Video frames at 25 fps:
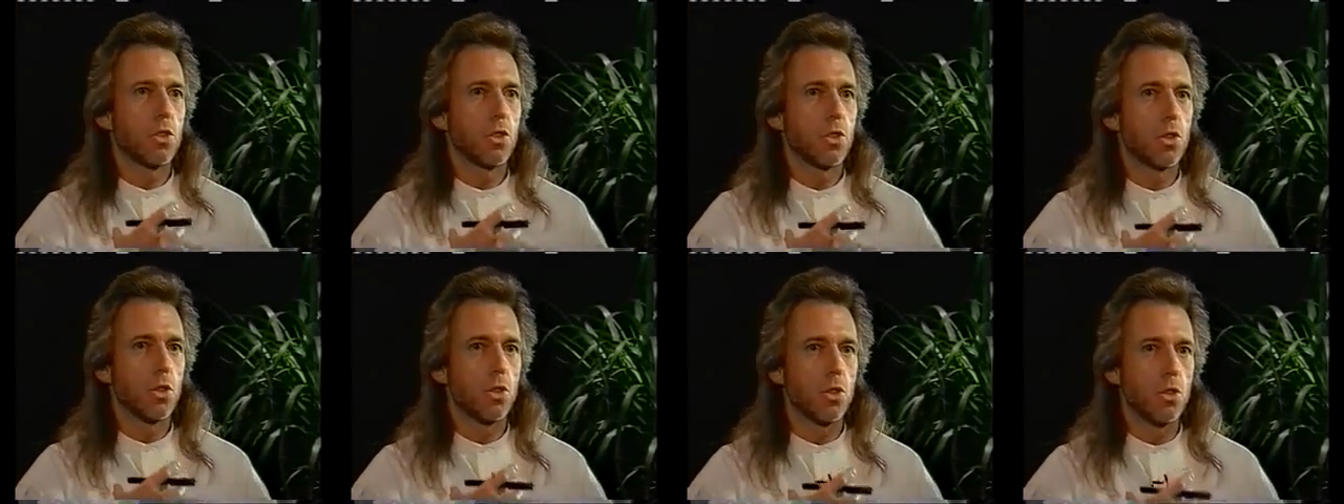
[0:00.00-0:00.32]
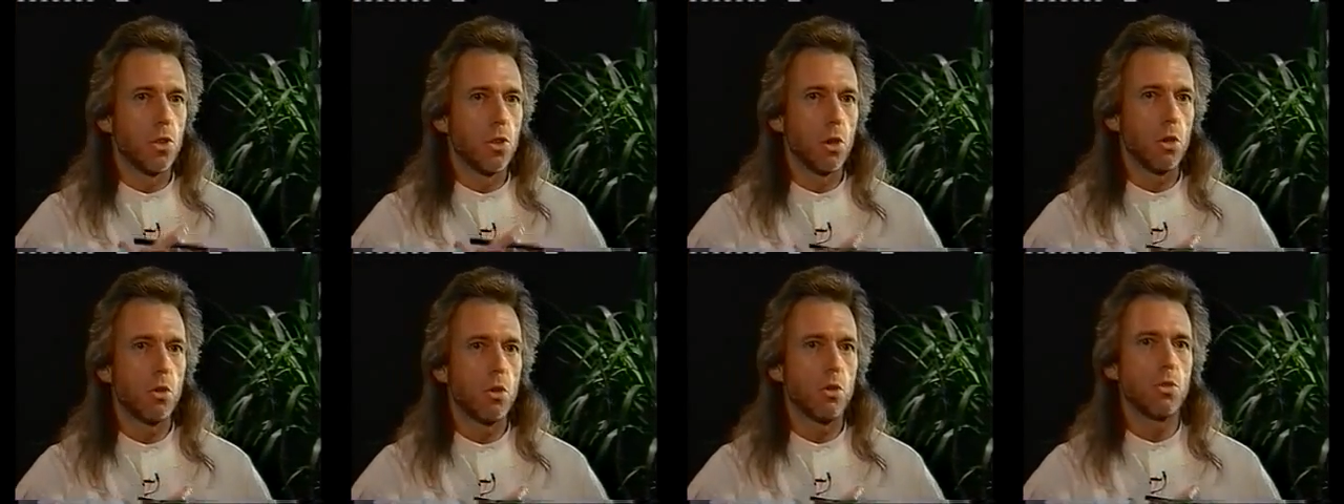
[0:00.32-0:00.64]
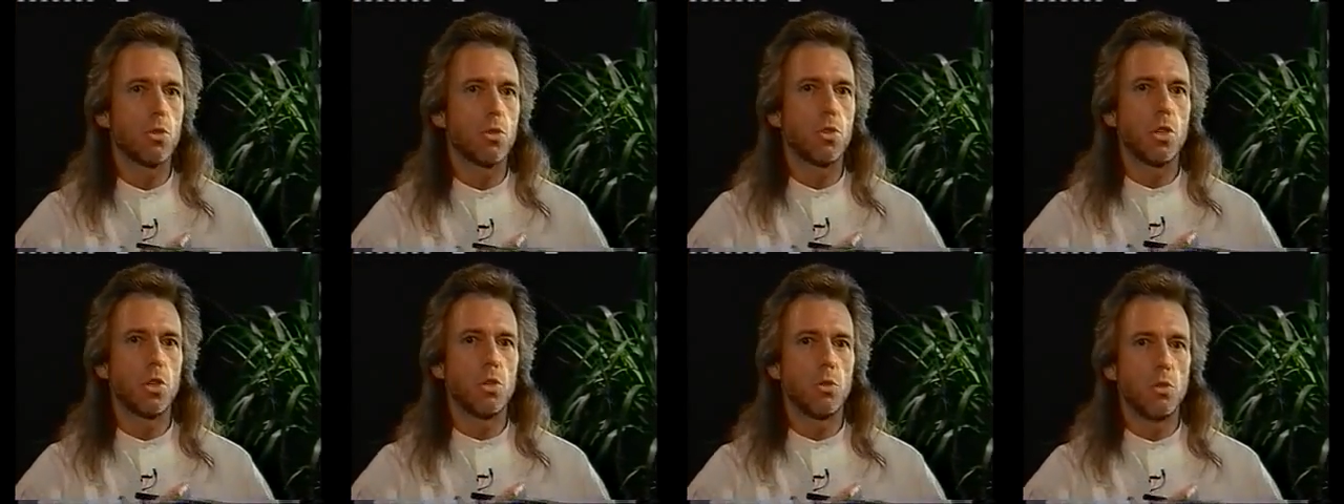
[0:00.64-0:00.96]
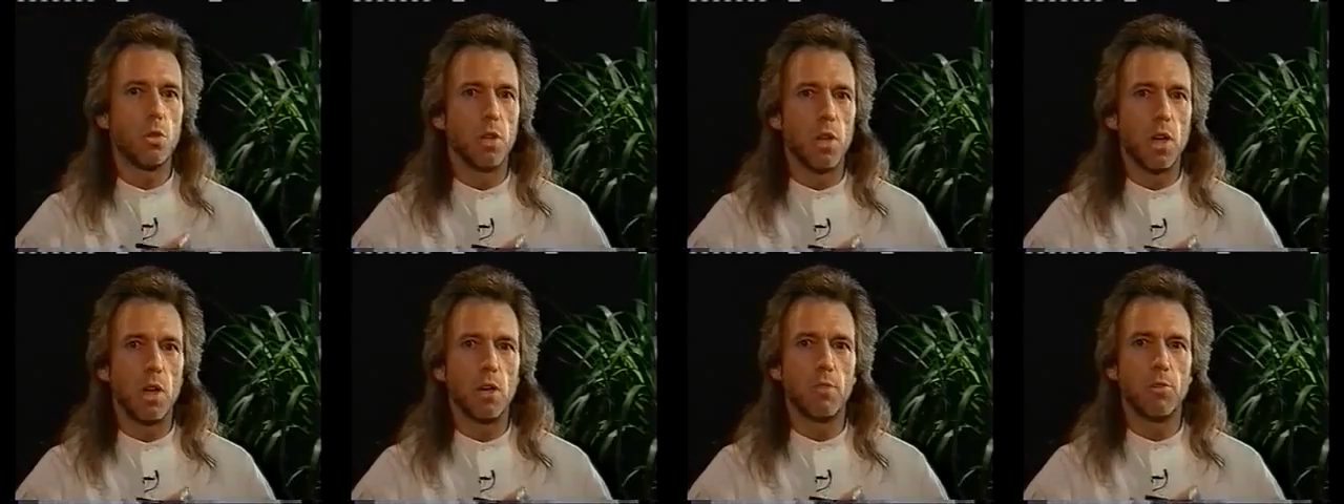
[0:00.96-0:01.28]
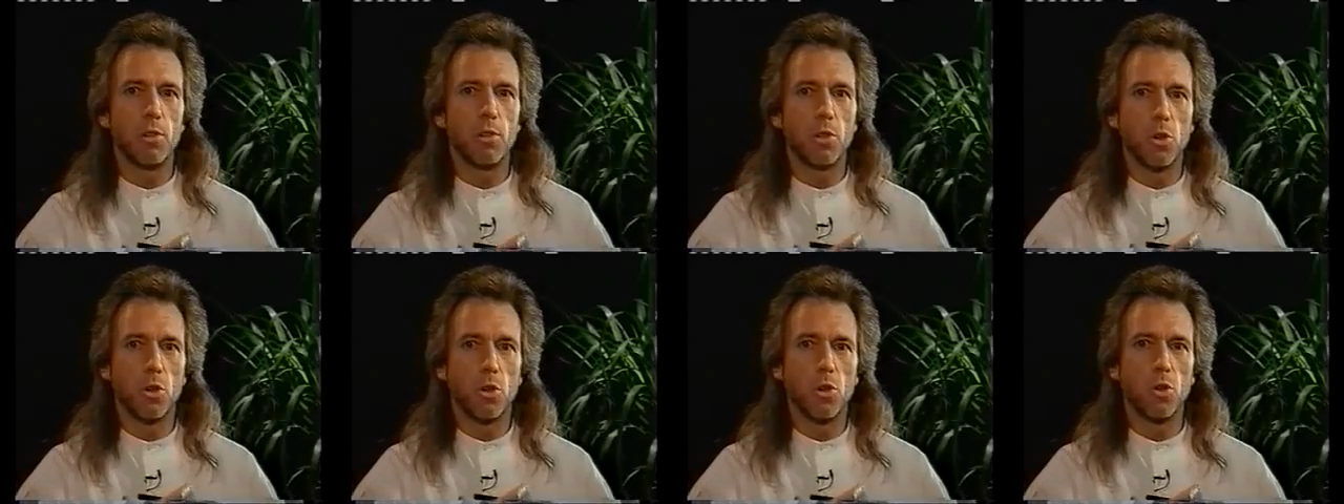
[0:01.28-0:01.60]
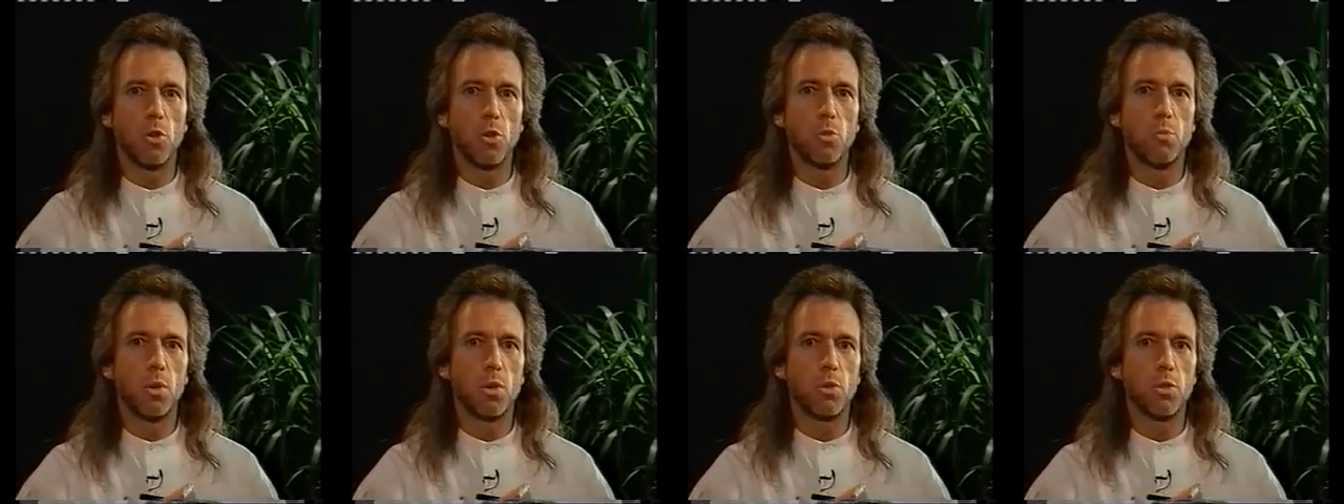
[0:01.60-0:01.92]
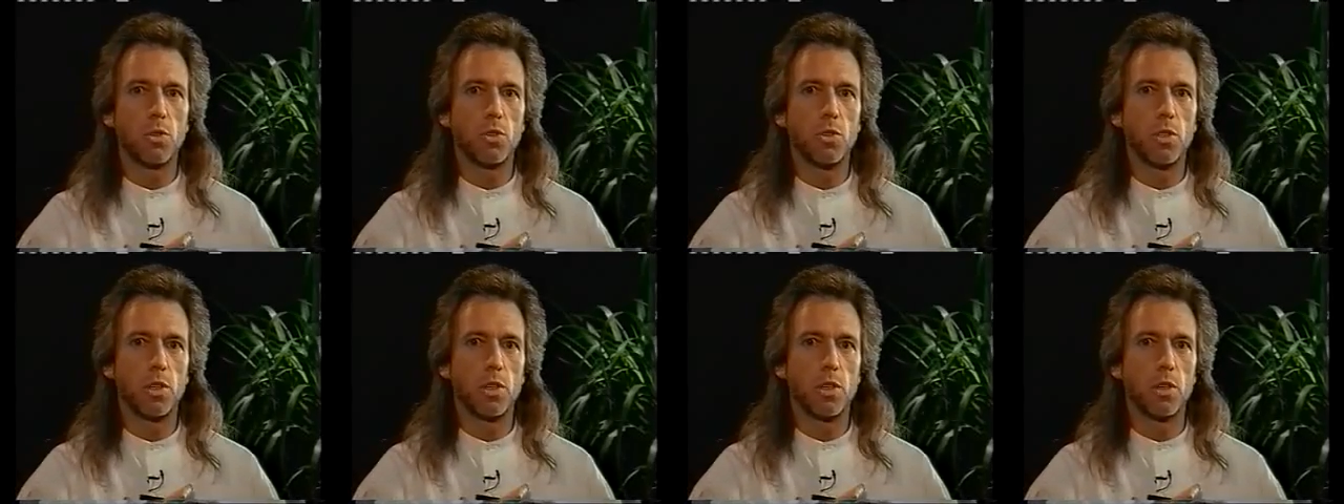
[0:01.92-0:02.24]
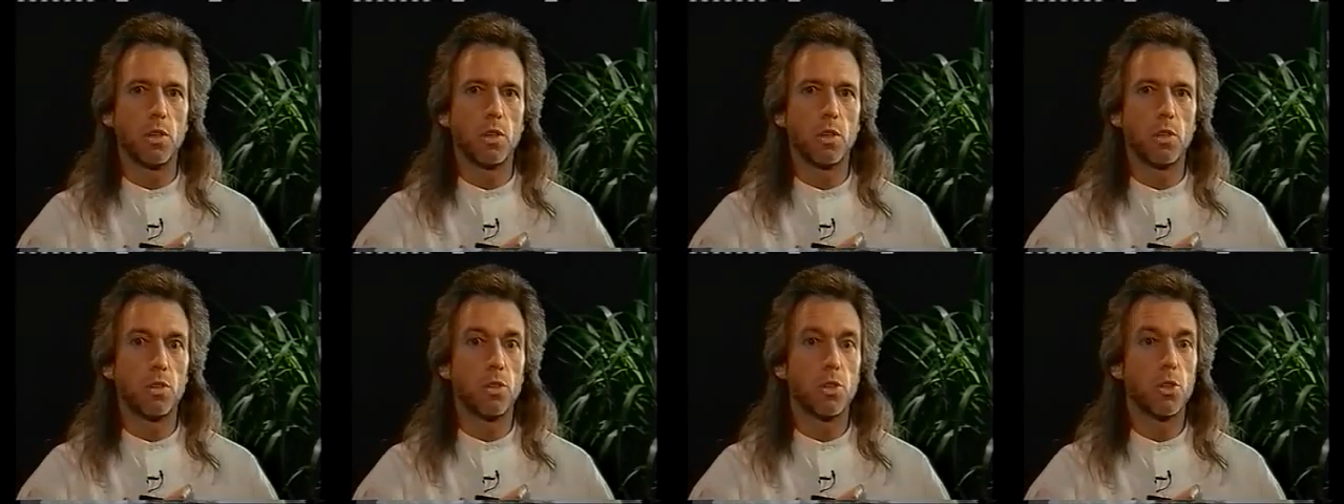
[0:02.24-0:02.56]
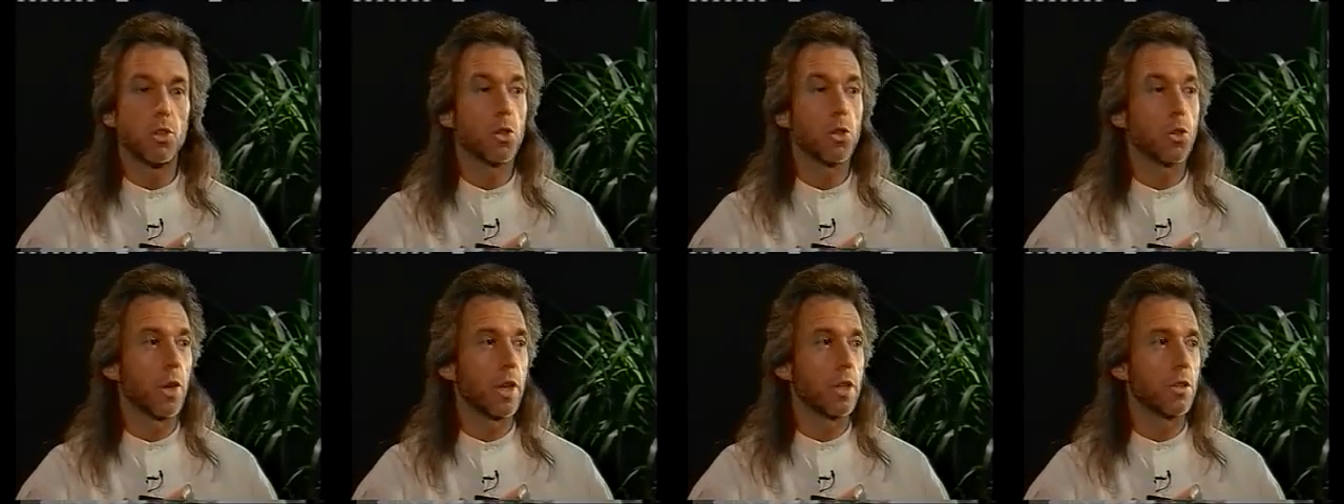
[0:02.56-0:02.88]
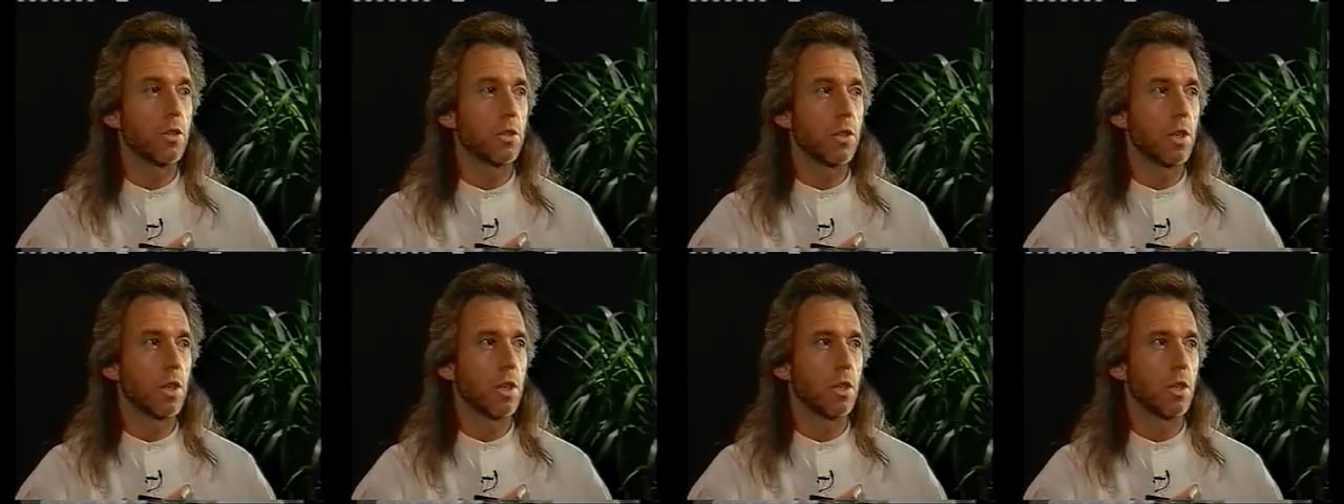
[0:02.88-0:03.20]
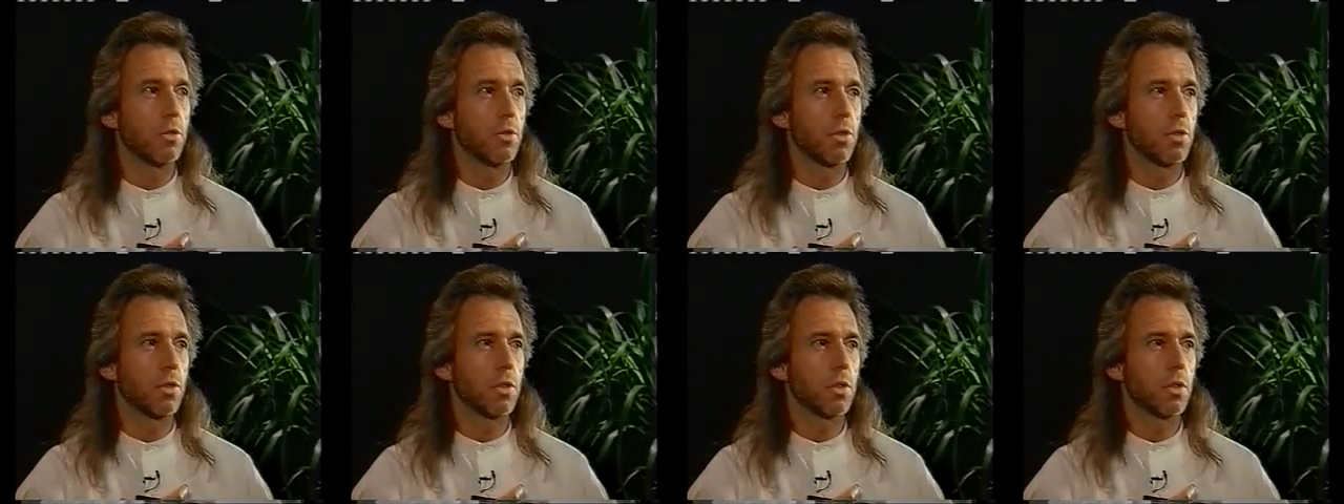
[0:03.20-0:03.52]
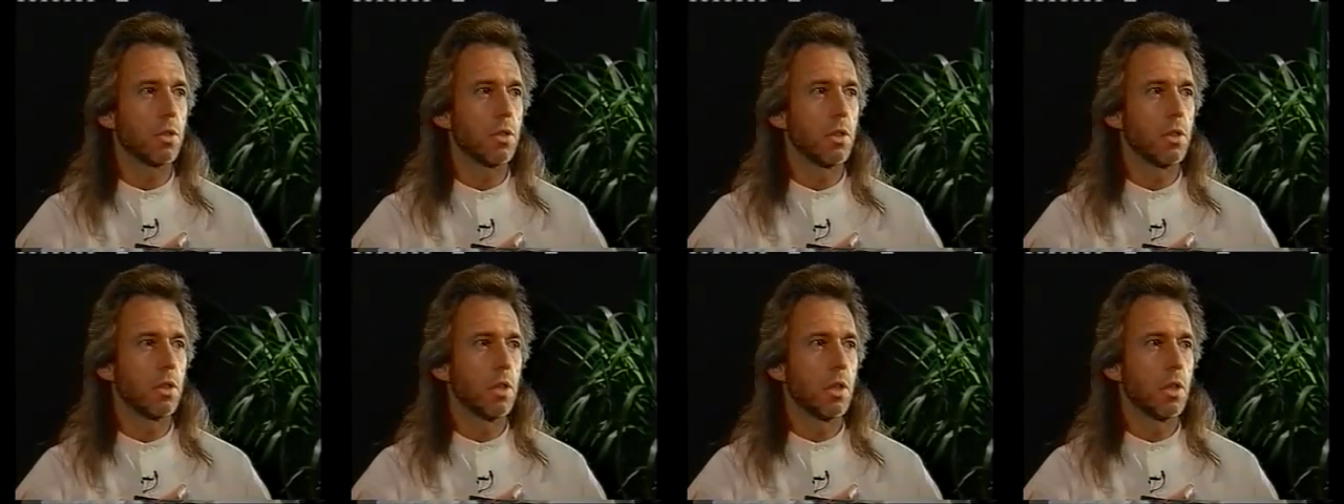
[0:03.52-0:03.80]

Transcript: to those that you love and hold most dear your greatest gifts.